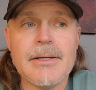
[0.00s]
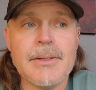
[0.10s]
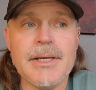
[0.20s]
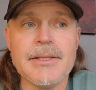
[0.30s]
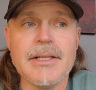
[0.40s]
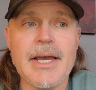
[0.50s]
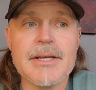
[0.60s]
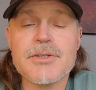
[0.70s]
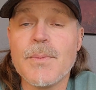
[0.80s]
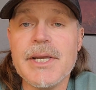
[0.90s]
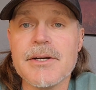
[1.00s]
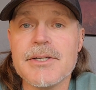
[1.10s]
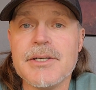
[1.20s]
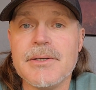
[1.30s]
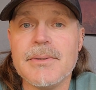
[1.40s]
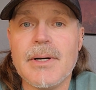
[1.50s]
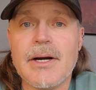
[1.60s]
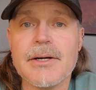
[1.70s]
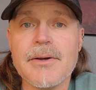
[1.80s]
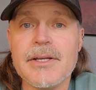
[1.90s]
in the last week or two
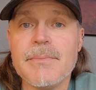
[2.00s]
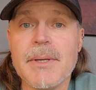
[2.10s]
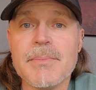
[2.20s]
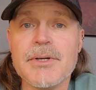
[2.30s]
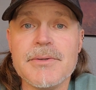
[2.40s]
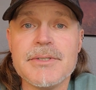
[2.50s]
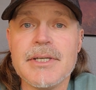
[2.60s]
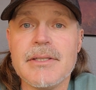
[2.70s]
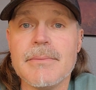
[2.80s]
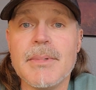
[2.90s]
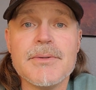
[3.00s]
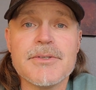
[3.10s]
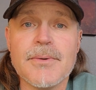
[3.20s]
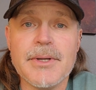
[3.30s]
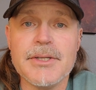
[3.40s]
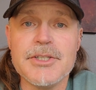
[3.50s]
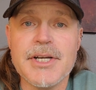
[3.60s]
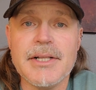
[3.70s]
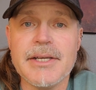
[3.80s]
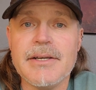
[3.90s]
are going to be producing the most royal
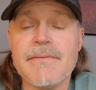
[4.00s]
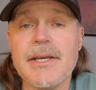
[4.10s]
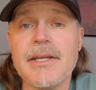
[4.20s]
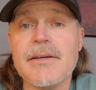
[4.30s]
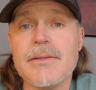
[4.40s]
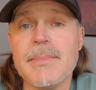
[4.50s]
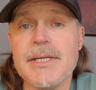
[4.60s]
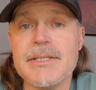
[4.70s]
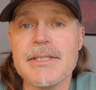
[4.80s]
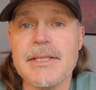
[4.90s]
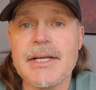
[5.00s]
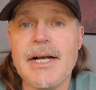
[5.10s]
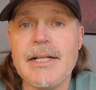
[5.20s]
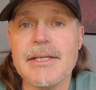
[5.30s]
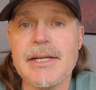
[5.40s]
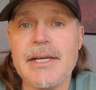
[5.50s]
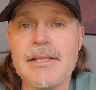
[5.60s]
jelly of any of the bees in the colony.